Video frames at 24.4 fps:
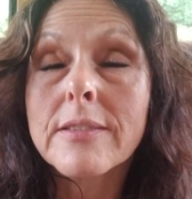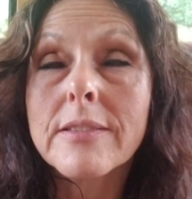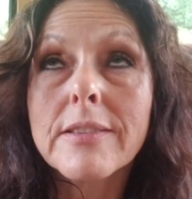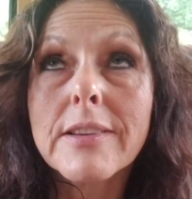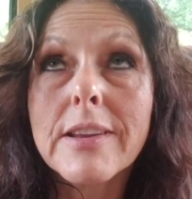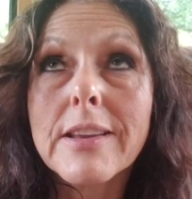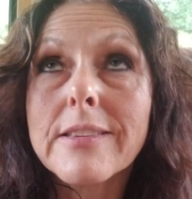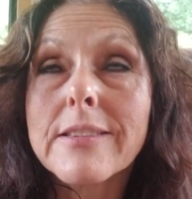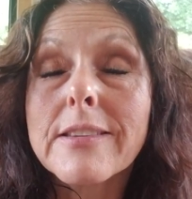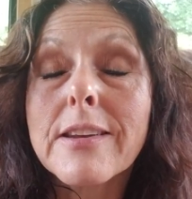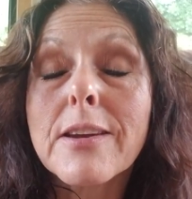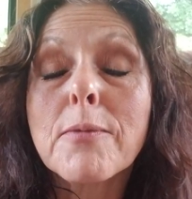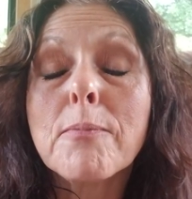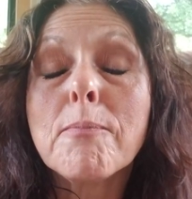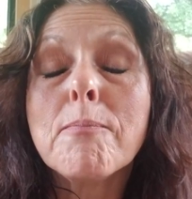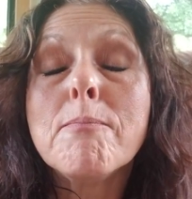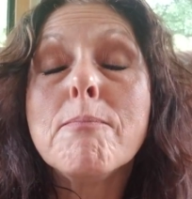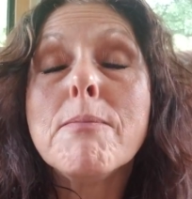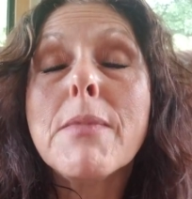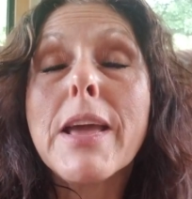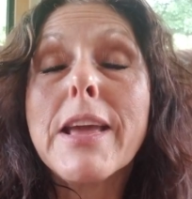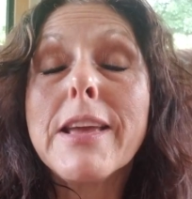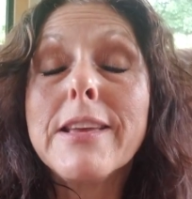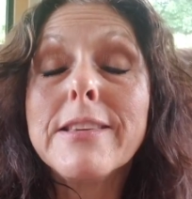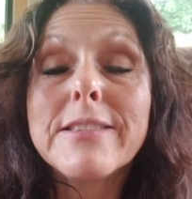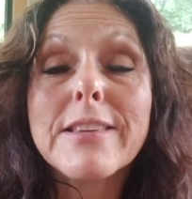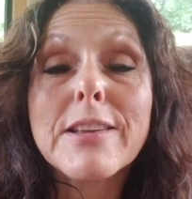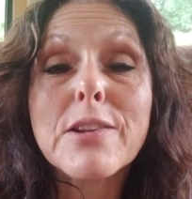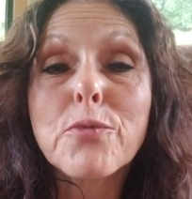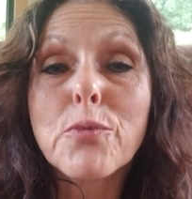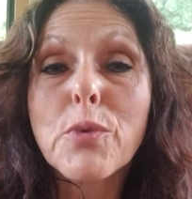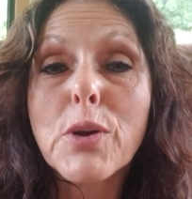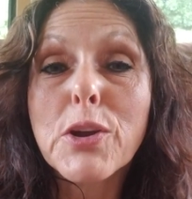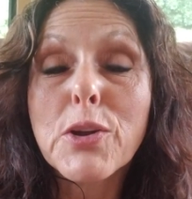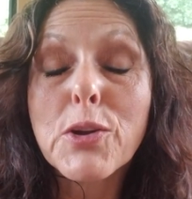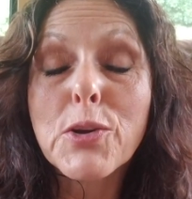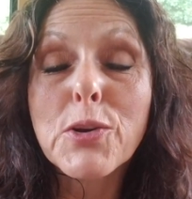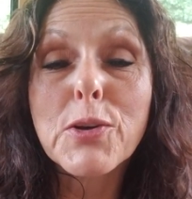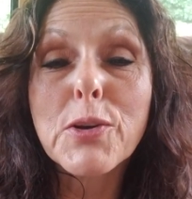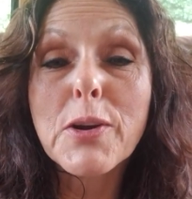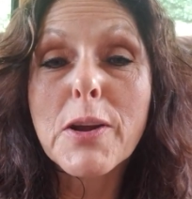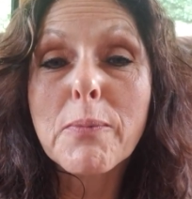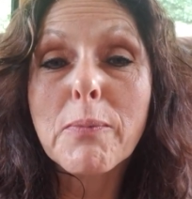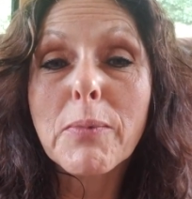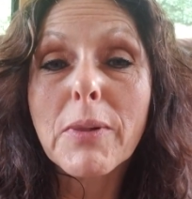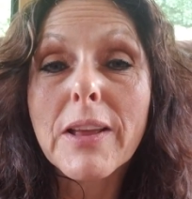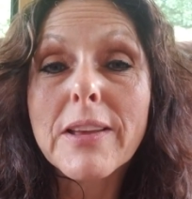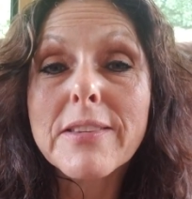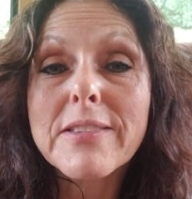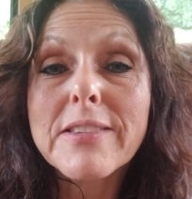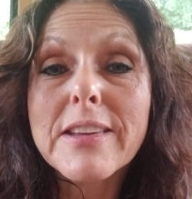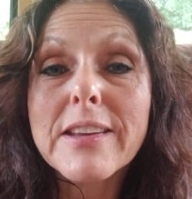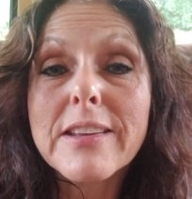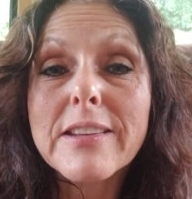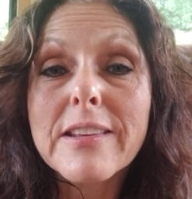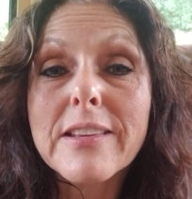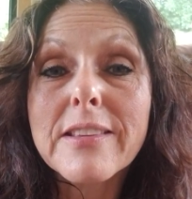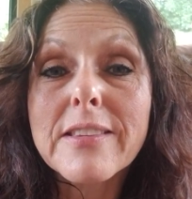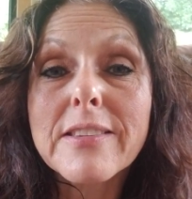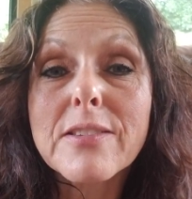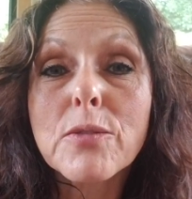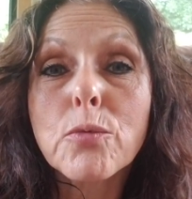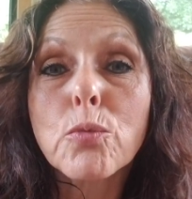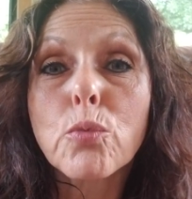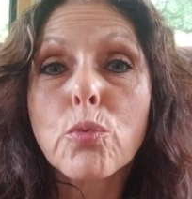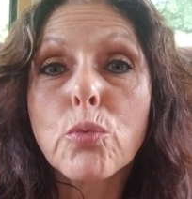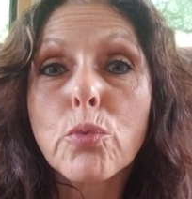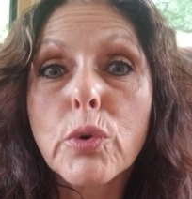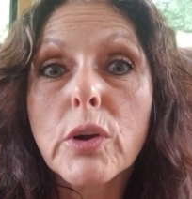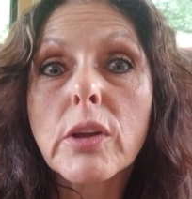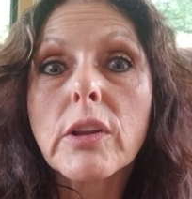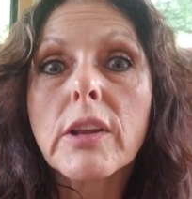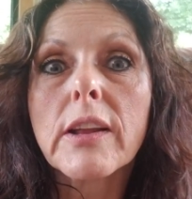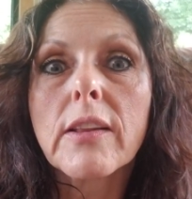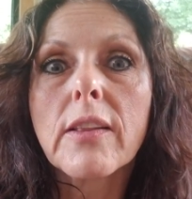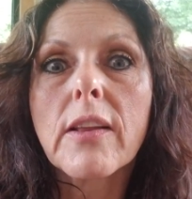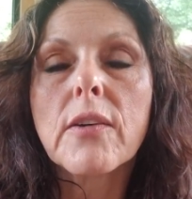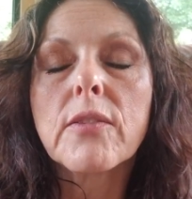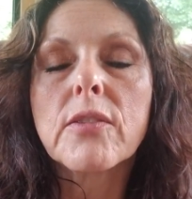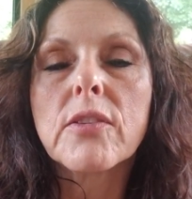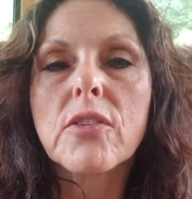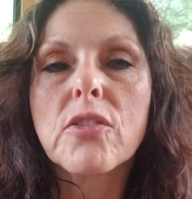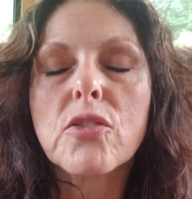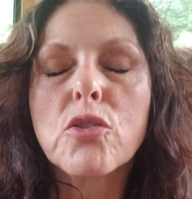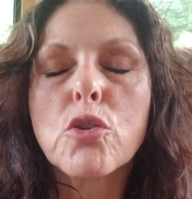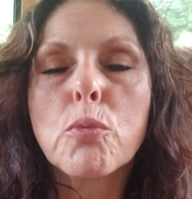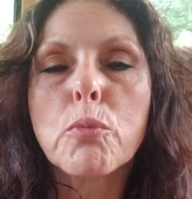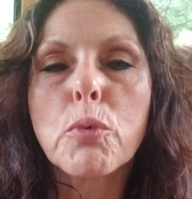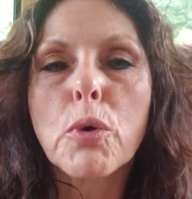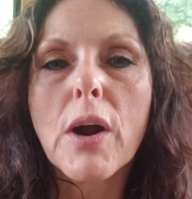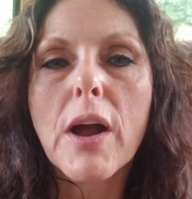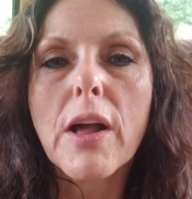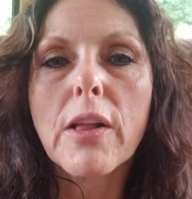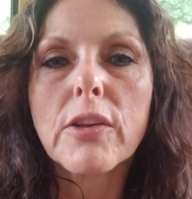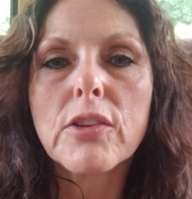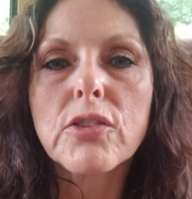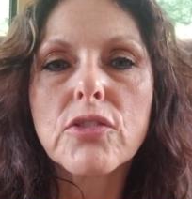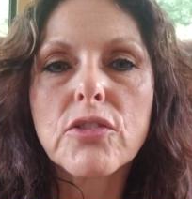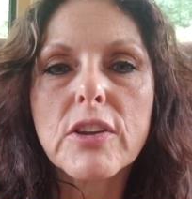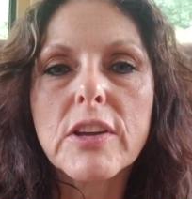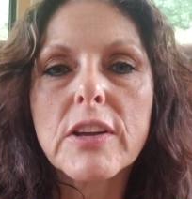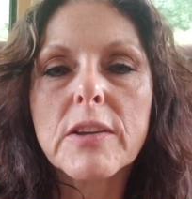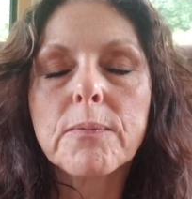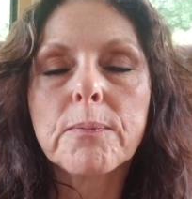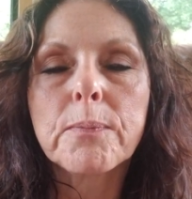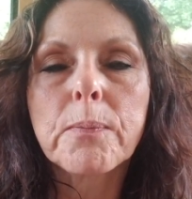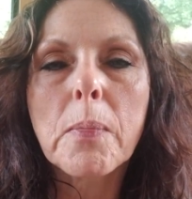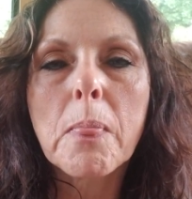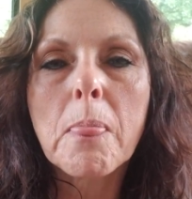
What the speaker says: he's an amazing reader. Plus, he really loves his numerology.